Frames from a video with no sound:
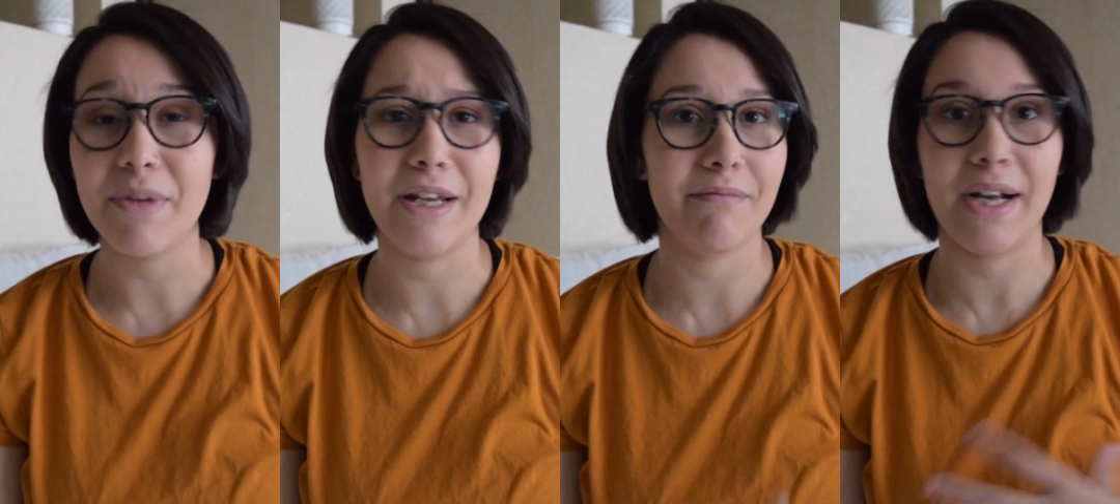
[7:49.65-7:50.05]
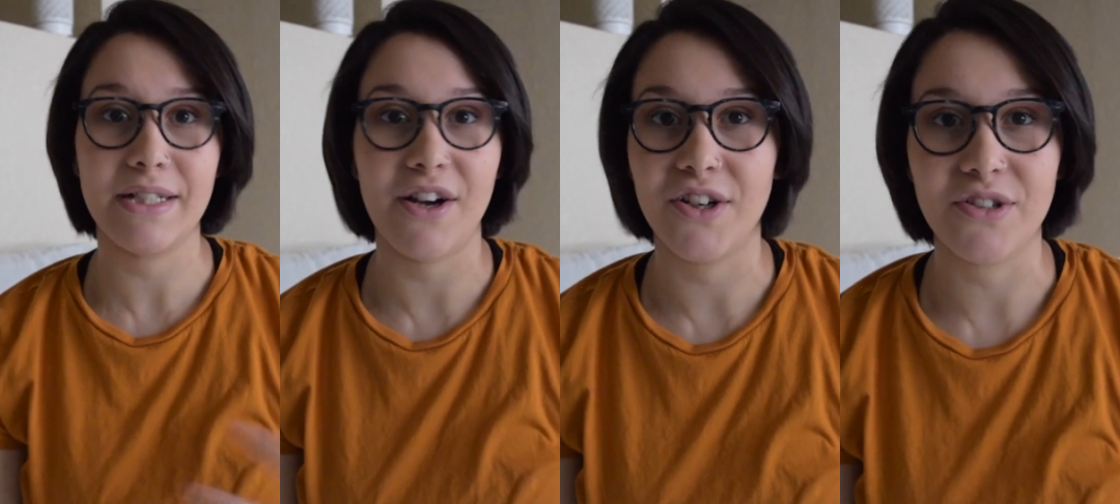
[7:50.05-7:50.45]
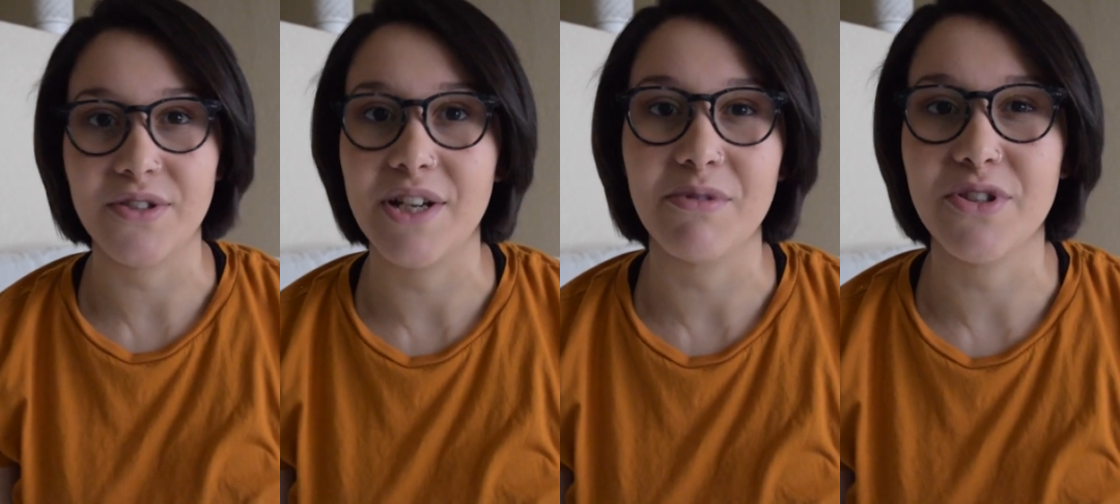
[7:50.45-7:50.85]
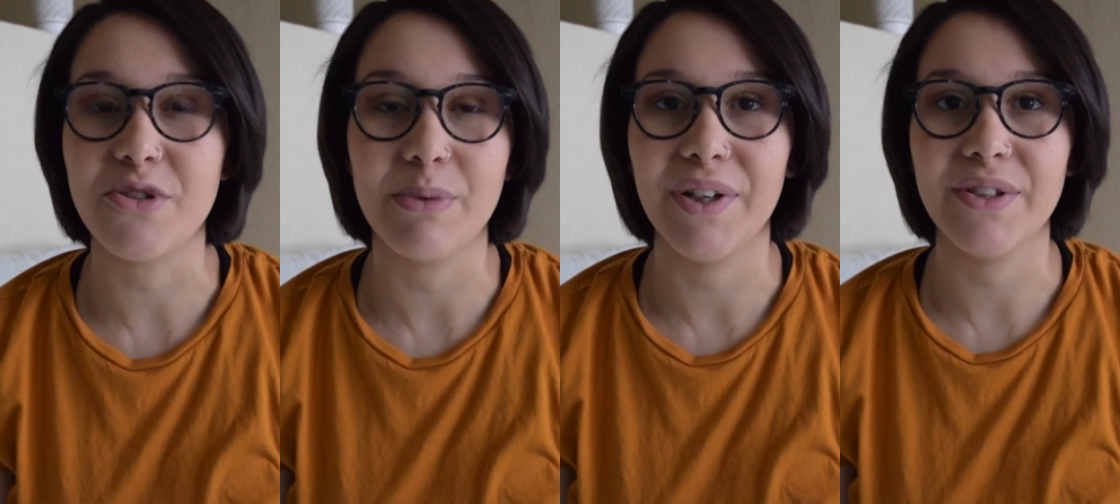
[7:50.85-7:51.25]
And my doctors, they were
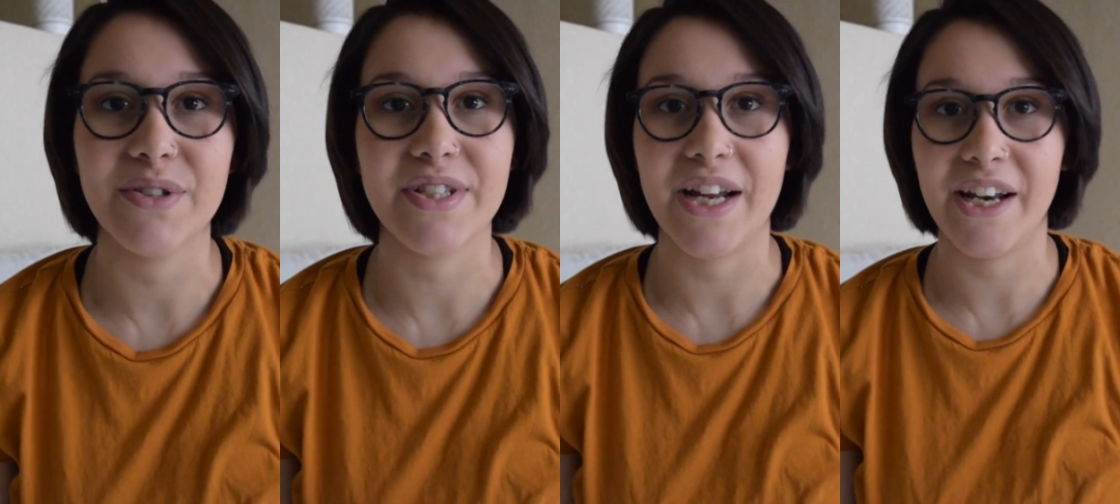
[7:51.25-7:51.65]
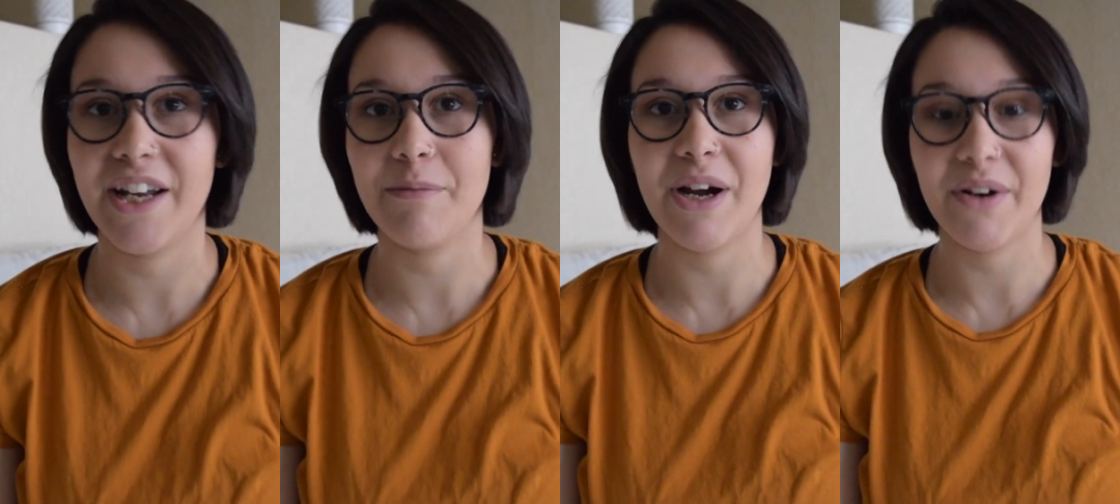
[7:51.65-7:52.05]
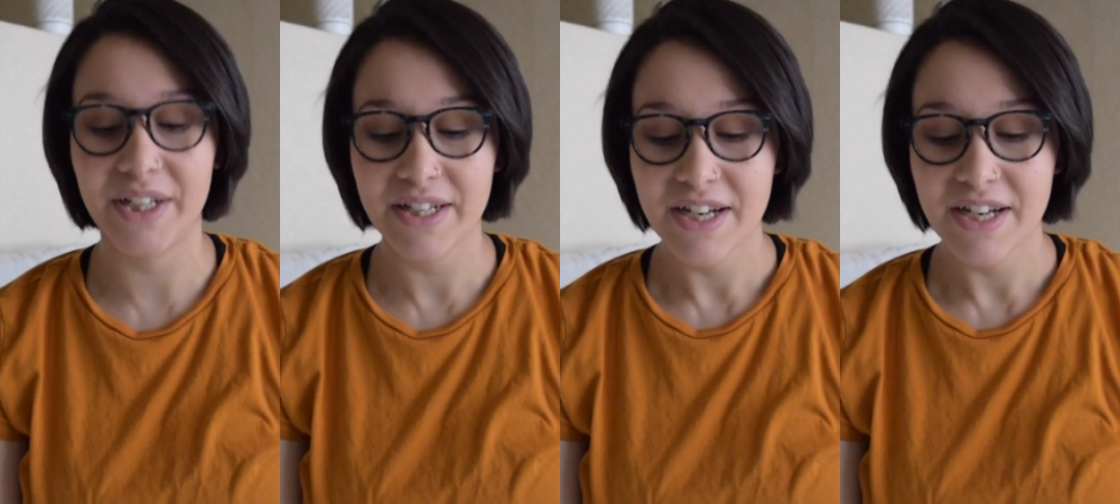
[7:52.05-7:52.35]
super understanding about it.